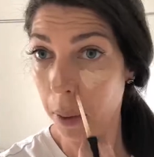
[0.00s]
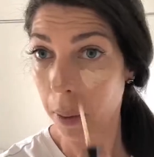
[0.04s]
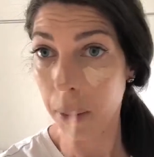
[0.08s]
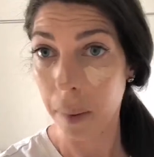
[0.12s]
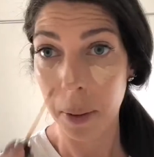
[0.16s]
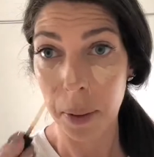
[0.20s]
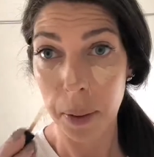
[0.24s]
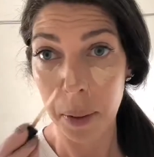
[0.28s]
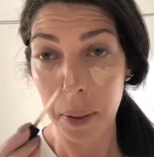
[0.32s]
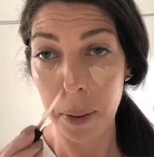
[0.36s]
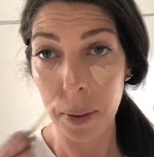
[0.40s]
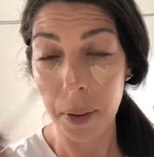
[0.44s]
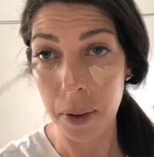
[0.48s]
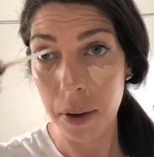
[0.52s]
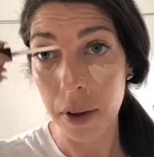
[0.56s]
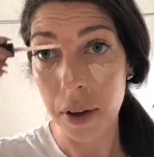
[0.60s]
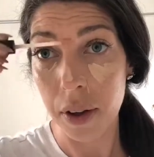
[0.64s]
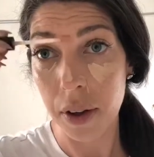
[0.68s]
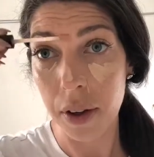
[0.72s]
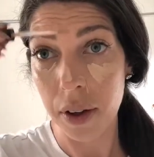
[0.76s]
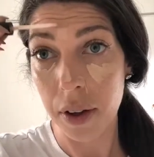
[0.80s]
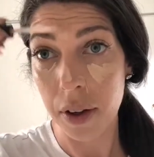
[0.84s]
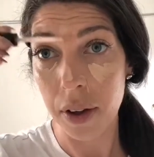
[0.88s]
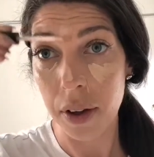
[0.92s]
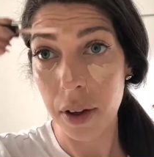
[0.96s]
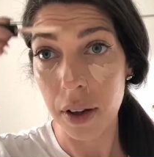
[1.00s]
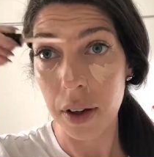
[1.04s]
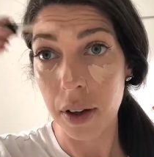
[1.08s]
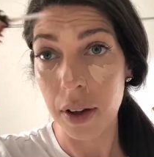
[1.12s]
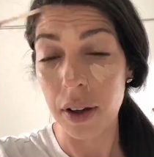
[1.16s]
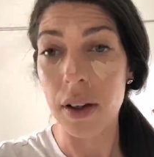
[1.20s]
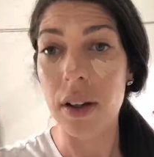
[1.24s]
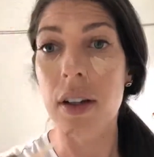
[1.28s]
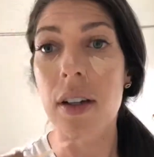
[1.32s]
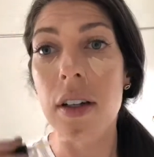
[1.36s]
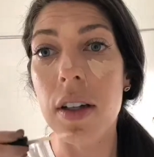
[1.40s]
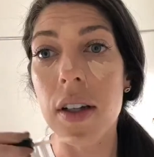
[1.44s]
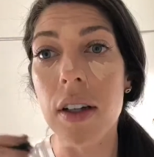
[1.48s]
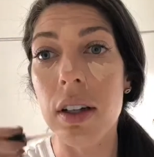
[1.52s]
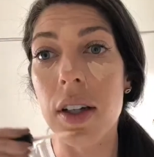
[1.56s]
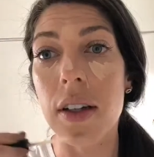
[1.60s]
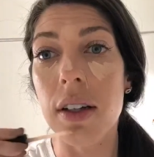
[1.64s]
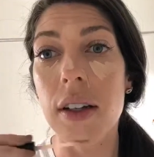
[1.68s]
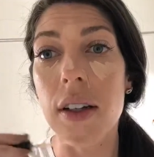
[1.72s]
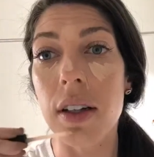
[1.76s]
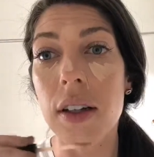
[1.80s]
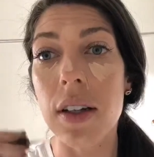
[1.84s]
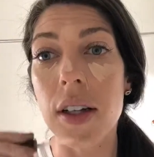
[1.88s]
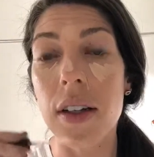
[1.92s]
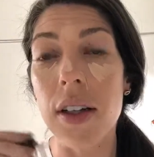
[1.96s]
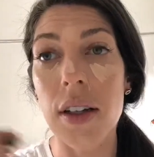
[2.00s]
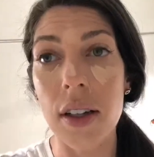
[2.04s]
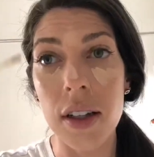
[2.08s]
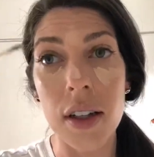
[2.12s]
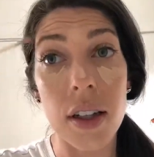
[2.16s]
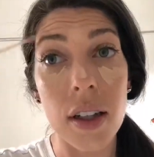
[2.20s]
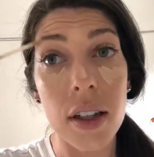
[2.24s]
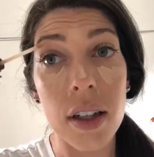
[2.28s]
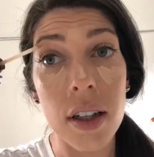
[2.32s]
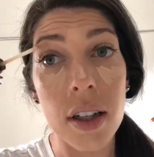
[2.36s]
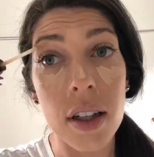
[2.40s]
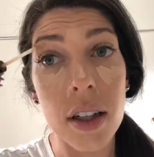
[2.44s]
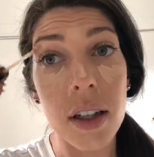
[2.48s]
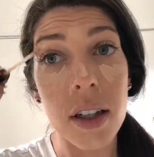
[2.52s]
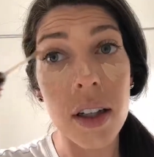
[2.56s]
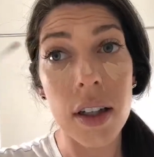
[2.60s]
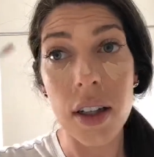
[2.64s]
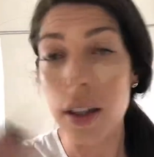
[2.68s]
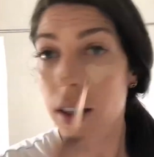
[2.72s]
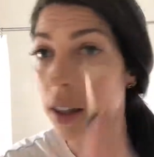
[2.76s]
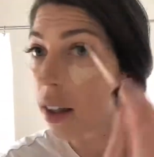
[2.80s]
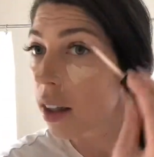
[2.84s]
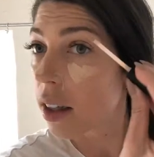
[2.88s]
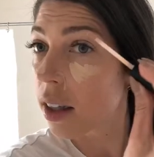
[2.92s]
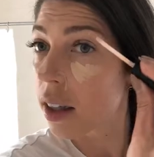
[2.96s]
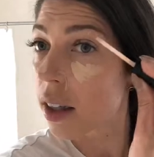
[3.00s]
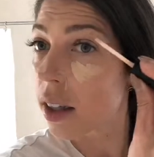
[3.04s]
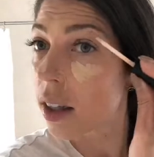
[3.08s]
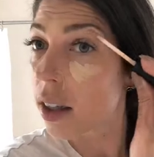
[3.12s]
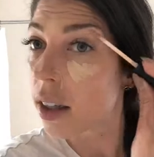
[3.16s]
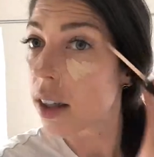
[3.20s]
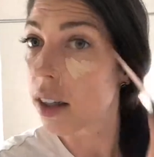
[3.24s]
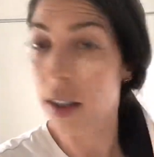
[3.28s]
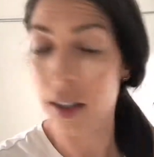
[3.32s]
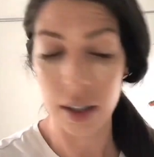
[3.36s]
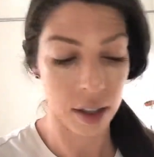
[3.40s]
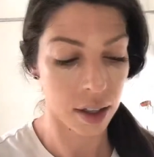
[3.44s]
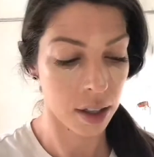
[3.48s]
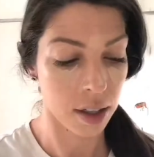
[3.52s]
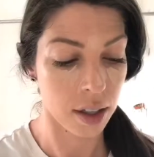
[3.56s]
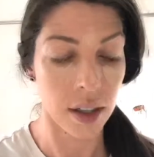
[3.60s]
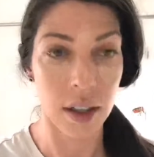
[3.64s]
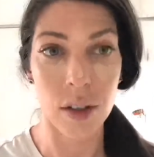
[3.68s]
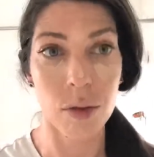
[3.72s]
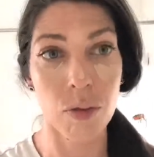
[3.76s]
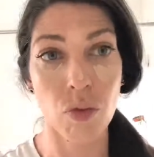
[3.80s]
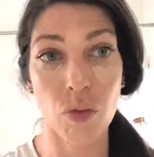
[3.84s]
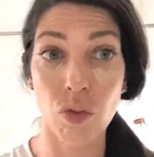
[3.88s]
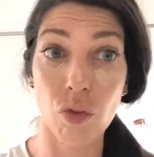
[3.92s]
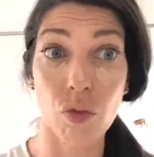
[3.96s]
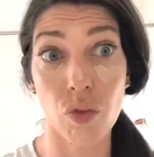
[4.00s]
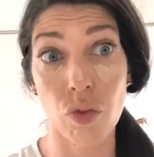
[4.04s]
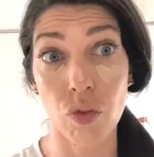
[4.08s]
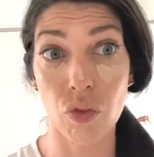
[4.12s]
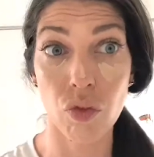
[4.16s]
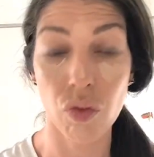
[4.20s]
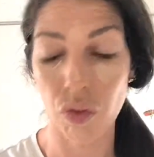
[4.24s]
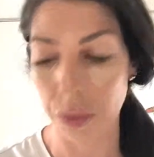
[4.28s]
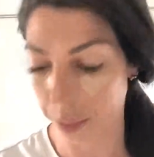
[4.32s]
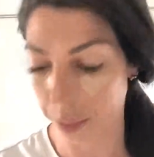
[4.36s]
even though I've tackled my under eye circles and don't have those too crazy anymore.